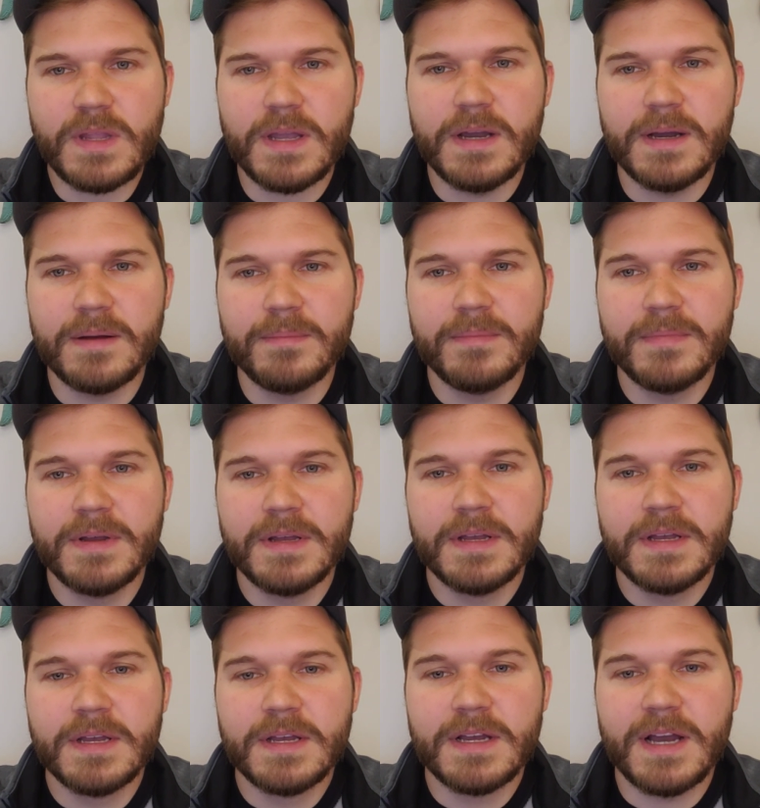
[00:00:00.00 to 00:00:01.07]

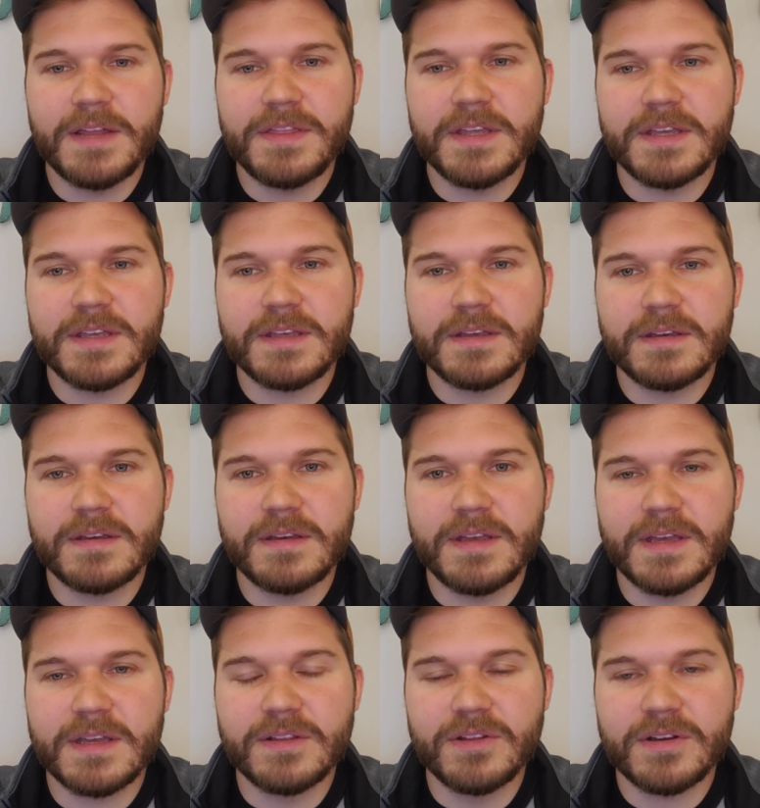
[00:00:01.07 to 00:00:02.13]
I think
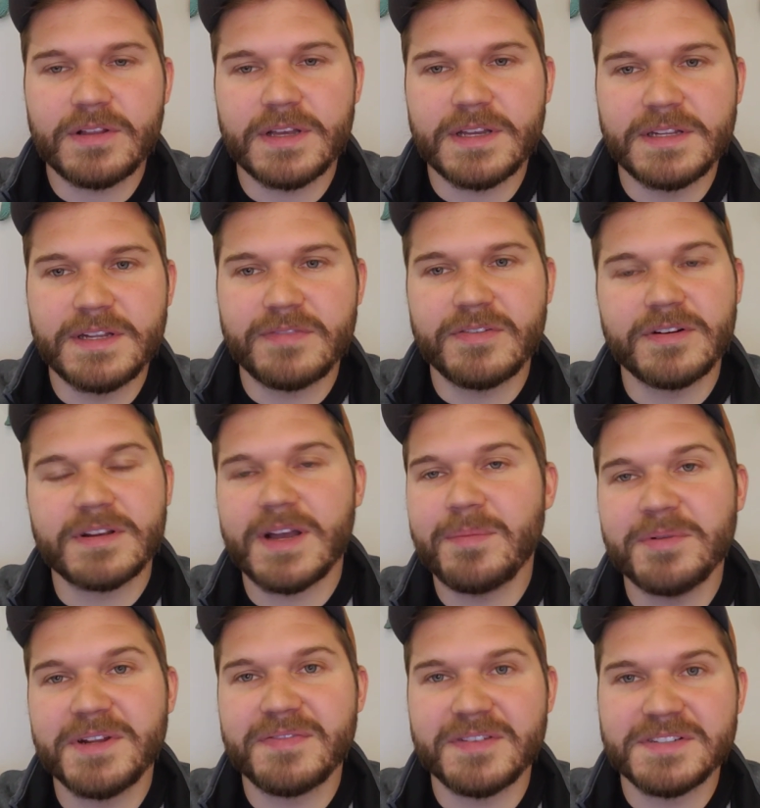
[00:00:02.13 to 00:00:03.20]
it can look like a
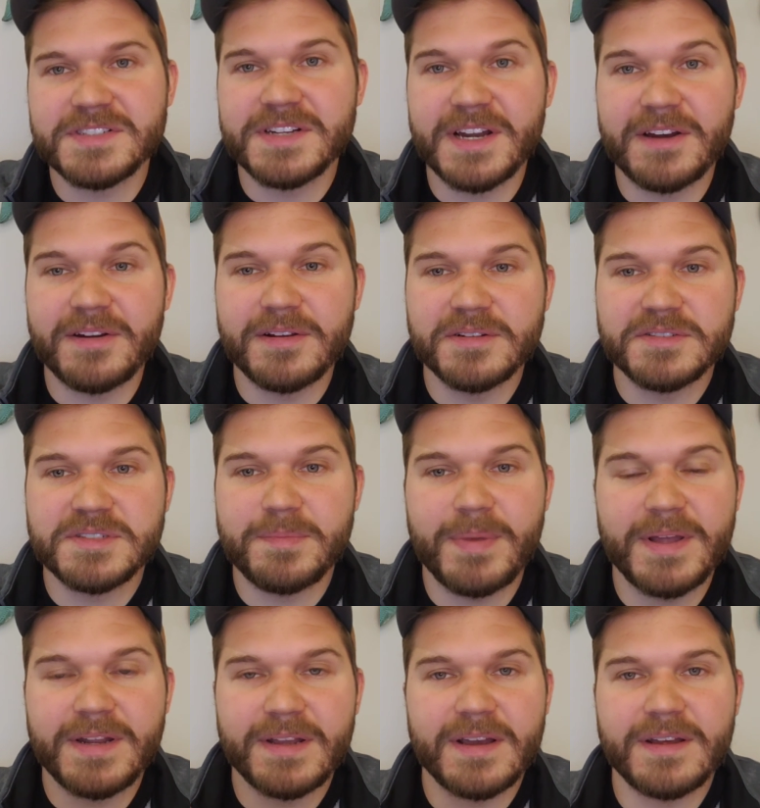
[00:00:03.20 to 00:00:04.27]
couple different scenarios
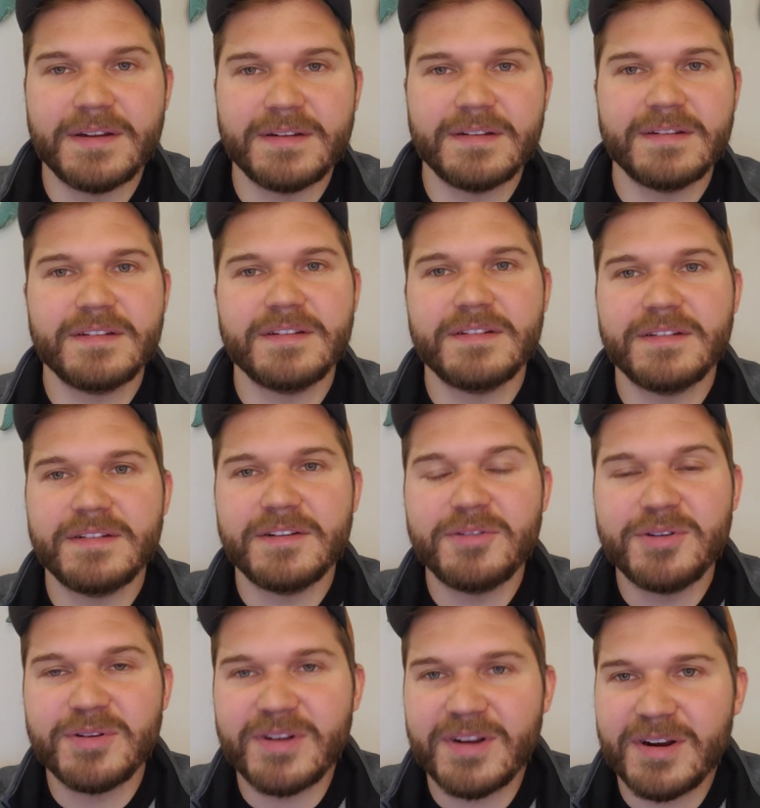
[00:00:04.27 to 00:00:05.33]
depending on
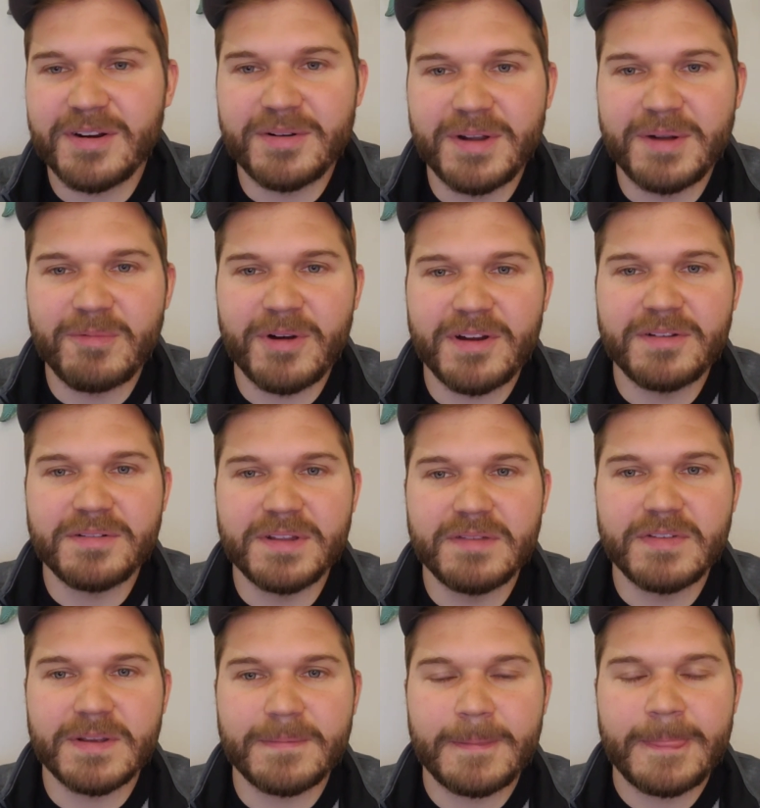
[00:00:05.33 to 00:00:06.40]
who you are and where you're
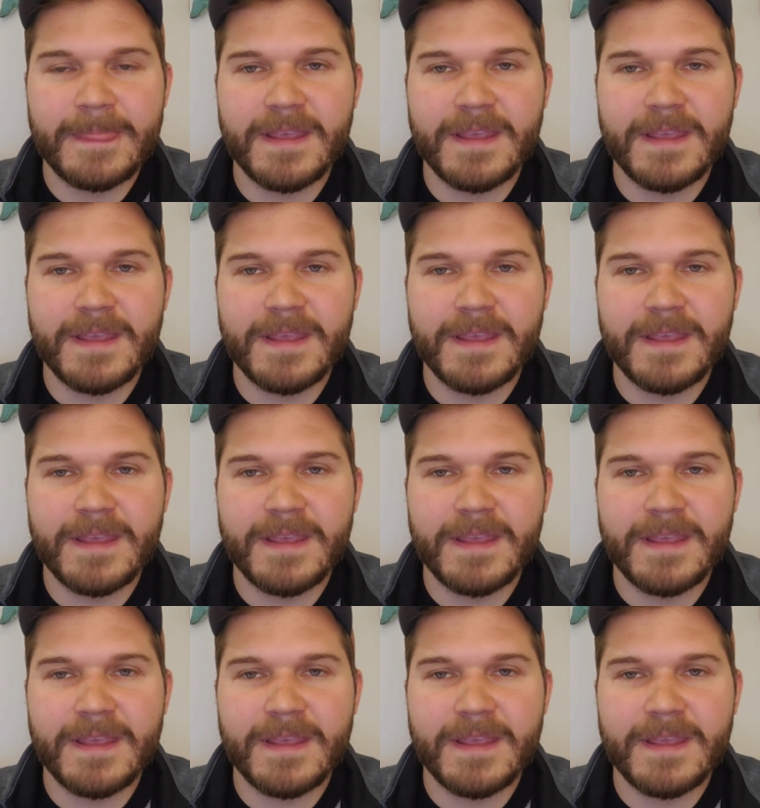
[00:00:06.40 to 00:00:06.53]
living.